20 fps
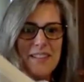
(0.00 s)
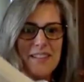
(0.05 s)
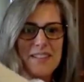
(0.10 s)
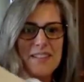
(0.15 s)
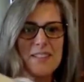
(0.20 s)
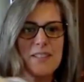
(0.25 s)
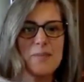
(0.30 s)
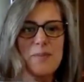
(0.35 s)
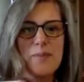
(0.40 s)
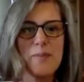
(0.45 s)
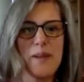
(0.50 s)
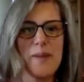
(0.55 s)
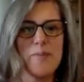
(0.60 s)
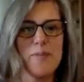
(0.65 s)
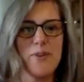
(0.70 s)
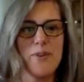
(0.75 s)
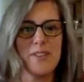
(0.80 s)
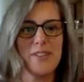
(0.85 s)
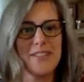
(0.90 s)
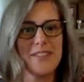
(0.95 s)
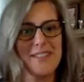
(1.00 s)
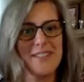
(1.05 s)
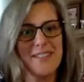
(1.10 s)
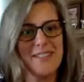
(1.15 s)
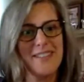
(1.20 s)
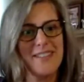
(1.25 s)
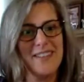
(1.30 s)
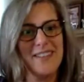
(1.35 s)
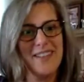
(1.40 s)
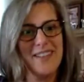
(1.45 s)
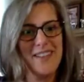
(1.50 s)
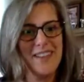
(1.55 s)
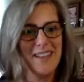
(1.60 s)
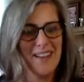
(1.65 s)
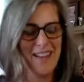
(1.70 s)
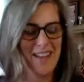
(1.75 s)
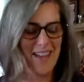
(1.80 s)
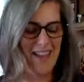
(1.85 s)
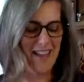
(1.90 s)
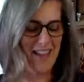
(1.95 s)
some of my books.
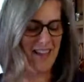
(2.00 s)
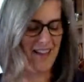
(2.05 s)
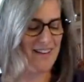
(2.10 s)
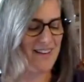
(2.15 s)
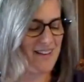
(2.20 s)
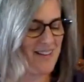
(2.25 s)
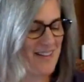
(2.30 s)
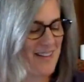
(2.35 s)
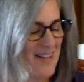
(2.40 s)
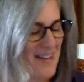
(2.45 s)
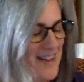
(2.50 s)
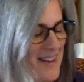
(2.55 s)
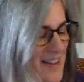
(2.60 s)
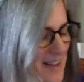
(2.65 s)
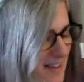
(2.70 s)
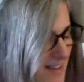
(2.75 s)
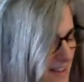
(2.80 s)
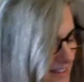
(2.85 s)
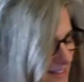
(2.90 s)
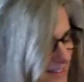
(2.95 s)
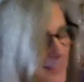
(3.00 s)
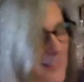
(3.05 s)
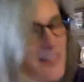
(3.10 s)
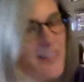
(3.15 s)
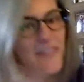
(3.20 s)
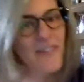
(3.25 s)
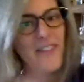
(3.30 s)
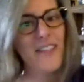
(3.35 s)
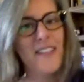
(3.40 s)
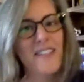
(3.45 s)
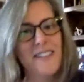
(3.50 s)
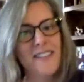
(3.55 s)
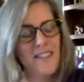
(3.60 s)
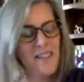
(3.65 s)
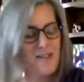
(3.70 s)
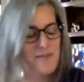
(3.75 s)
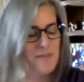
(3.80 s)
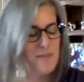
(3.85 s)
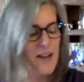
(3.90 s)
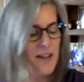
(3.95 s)
And I love these.
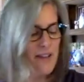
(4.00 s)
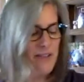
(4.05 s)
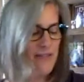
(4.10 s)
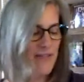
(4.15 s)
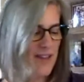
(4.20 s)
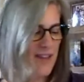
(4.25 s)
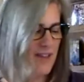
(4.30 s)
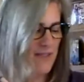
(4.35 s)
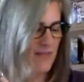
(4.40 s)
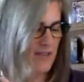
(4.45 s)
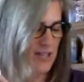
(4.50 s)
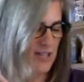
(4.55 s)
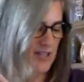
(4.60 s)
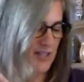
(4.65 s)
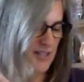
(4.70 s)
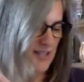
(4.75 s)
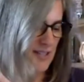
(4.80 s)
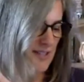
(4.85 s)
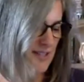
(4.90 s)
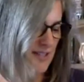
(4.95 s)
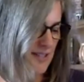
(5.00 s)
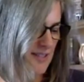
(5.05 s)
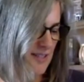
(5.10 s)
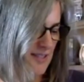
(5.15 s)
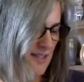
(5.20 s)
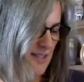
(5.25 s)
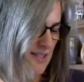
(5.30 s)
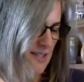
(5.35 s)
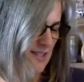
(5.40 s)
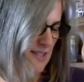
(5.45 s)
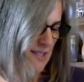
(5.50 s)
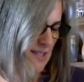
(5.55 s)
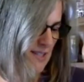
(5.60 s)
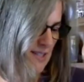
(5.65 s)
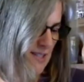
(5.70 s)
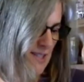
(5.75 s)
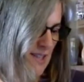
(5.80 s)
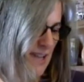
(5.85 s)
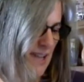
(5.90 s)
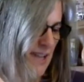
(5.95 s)
My favorite
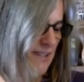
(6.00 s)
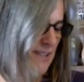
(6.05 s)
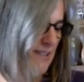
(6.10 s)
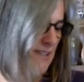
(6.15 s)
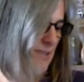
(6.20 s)
has to